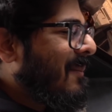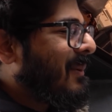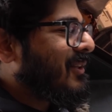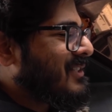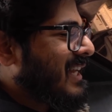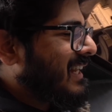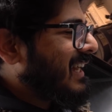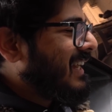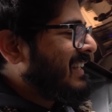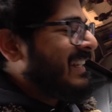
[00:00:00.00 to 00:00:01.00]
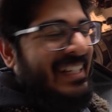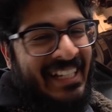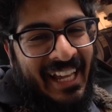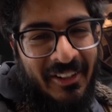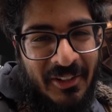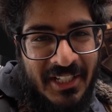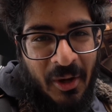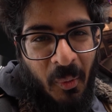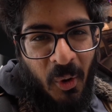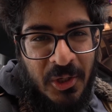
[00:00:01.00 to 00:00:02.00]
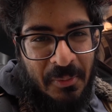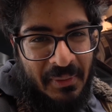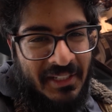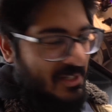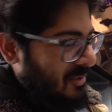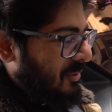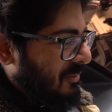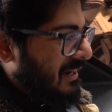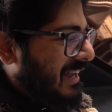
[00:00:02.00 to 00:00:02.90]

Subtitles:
But there's like, it kind of looks like a worshipping circle right